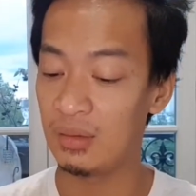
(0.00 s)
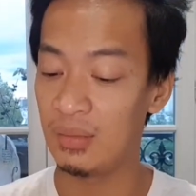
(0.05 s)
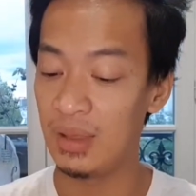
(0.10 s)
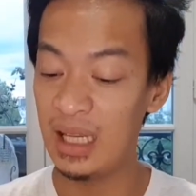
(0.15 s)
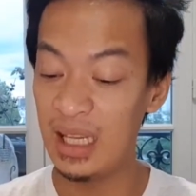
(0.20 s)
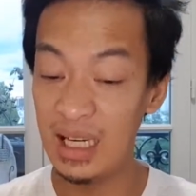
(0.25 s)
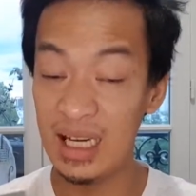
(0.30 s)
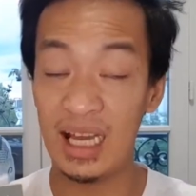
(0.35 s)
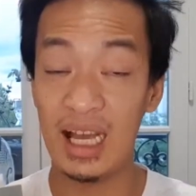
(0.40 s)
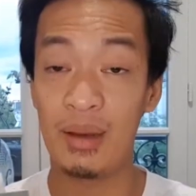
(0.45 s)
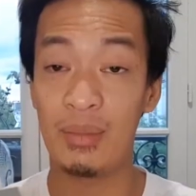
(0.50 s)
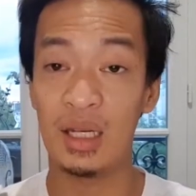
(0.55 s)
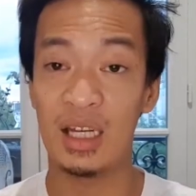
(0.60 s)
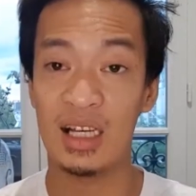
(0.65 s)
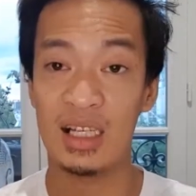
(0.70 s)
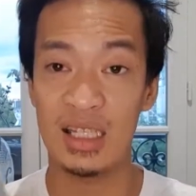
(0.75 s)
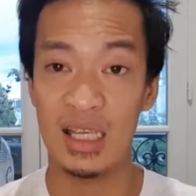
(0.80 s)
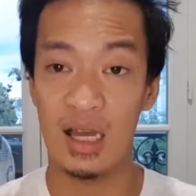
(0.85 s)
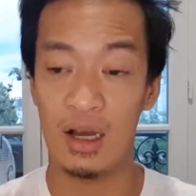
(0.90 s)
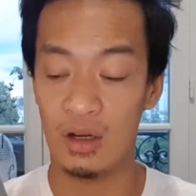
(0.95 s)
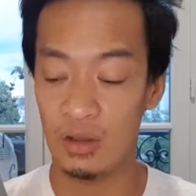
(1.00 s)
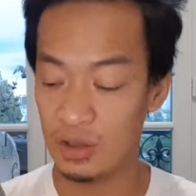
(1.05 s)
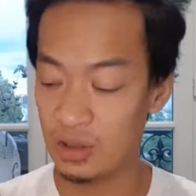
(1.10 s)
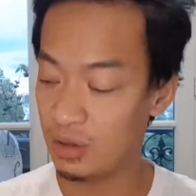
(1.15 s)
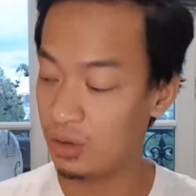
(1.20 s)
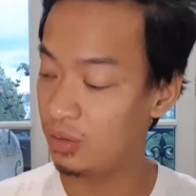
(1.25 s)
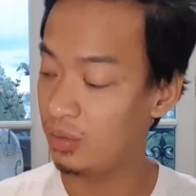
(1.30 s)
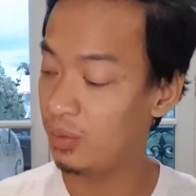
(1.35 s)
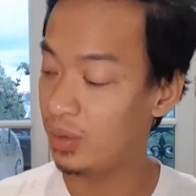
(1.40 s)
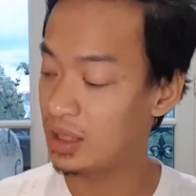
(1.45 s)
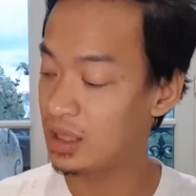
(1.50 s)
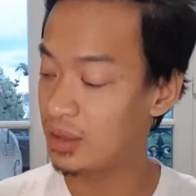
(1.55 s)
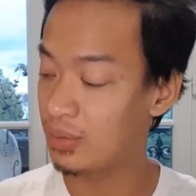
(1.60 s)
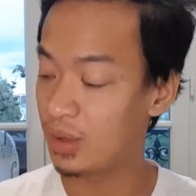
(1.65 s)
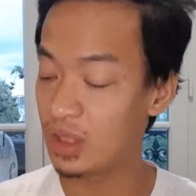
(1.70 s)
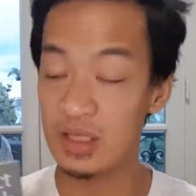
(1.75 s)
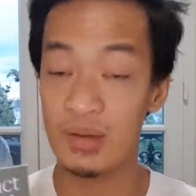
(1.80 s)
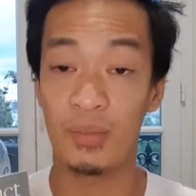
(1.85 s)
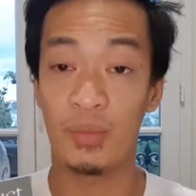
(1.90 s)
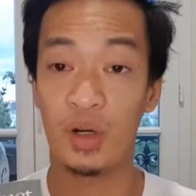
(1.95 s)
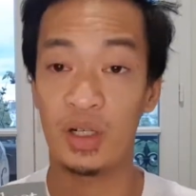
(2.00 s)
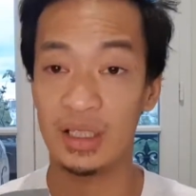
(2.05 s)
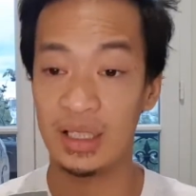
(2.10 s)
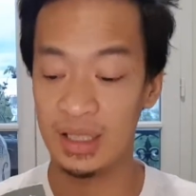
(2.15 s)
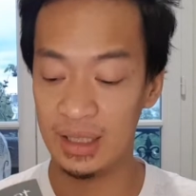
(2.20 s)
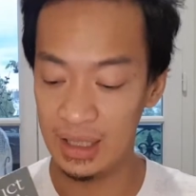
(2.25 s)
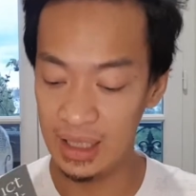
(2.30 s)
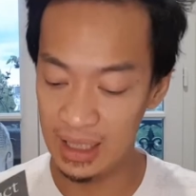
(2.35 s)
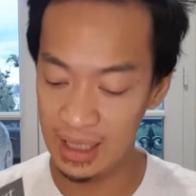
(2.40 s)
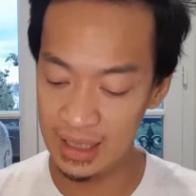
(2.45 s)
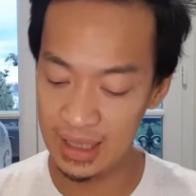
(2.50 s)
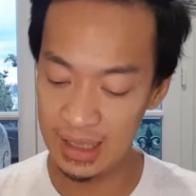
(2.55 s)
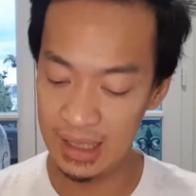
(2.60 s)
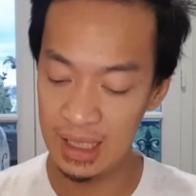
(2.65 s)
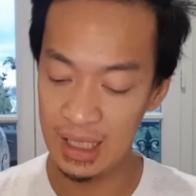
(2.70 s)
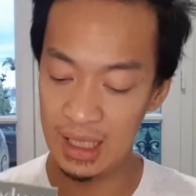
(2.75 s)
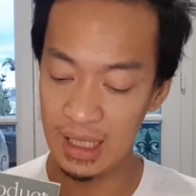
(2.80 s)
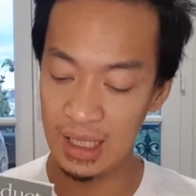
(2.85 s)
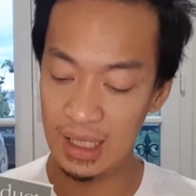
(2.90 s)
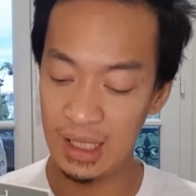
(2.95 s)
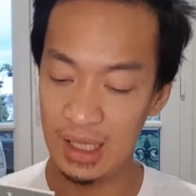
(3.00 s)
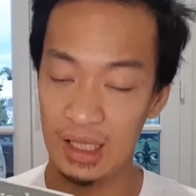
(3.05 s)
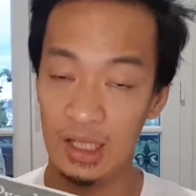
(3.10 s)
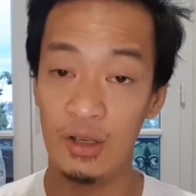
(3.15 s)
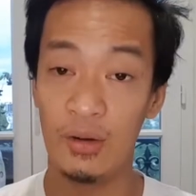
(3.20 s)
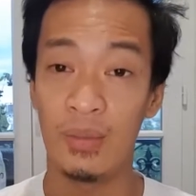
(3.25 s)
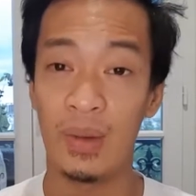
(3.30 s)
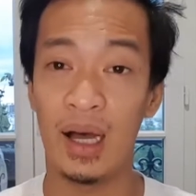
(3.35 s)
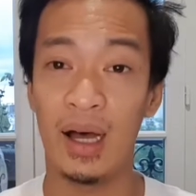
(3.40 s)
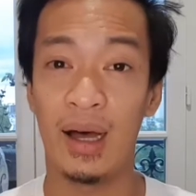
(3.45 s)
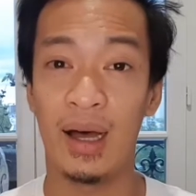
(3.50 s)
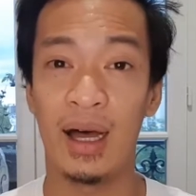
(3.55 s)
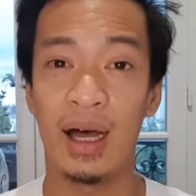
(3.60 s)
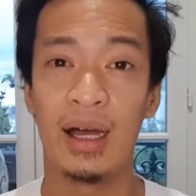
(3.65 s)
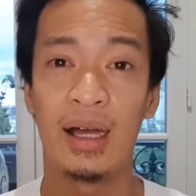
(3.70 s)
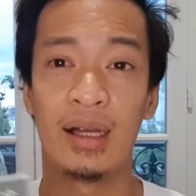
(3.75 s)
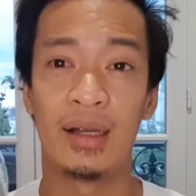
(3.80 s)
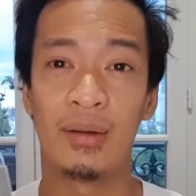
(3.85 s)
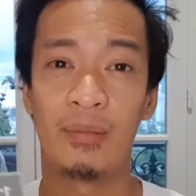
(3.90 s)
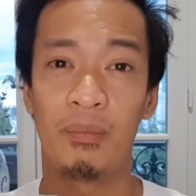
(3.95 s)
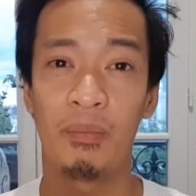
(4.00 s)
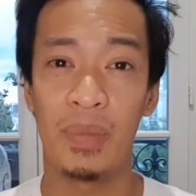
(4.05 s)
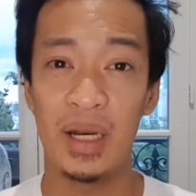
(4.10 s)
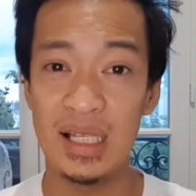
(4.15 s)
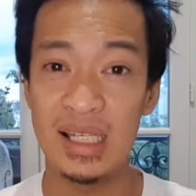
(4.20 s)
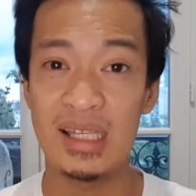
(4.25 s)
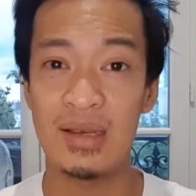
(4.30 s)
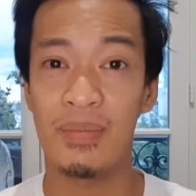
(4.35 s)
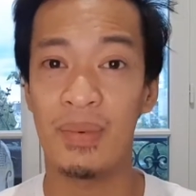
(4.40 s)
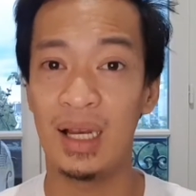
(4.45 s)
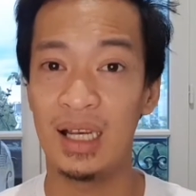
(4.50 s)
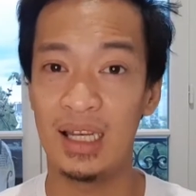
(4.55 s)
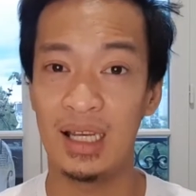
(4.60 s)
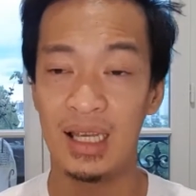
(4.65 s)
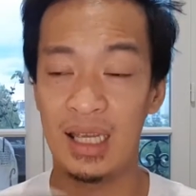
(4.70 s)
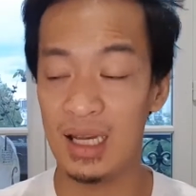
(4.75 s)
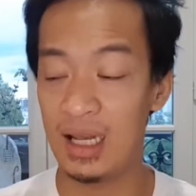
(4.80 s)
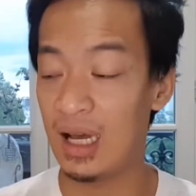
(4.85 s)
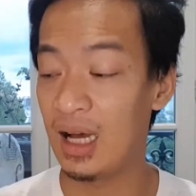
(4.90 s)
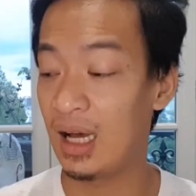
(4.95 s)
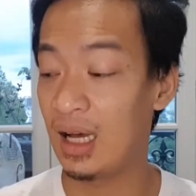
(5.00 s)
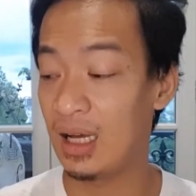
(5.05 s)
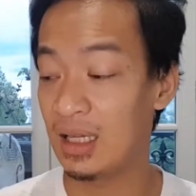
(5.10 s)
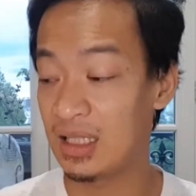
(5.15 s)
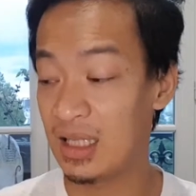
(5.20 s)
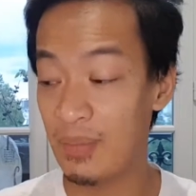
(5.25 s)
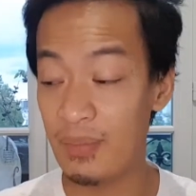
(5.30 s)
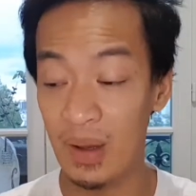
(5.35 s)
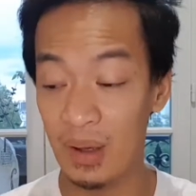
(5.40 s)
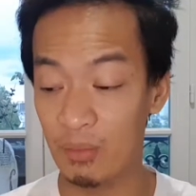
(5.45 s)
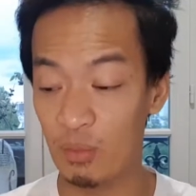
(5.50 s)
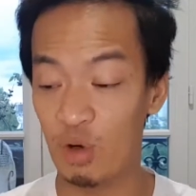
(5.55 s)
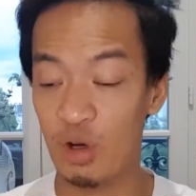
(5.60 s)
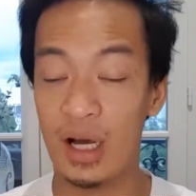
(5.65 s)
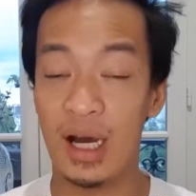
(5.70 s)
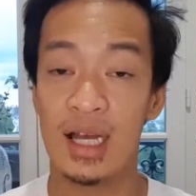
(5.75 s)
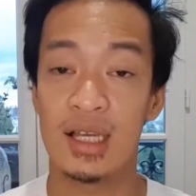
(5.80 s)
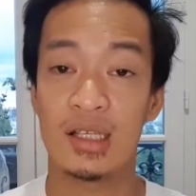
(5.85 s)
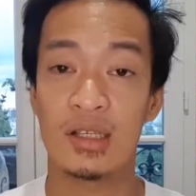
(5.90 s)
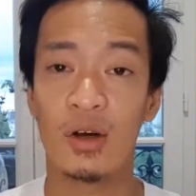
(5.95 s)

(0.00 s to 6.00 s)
may ginagamit na kasi ako. So, what's the most important is yung principal na, sa pangmukha.